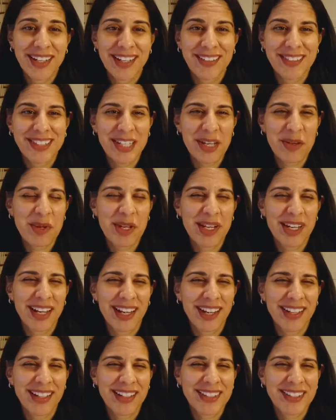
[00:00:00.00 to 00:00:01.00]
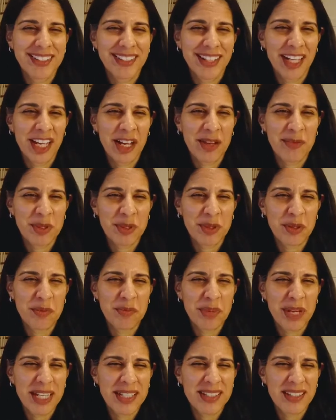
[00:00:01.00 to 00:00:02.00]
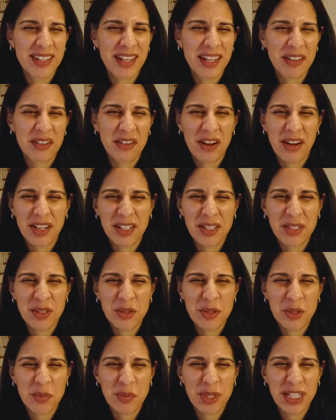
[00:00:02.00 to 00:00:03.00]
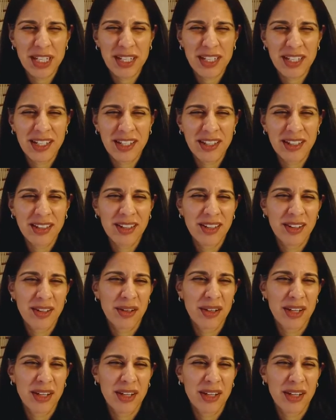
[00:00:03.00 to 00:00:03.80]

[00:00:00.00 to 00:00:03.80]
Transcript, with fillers: If someone has um, sort of baseline chronic neutropenia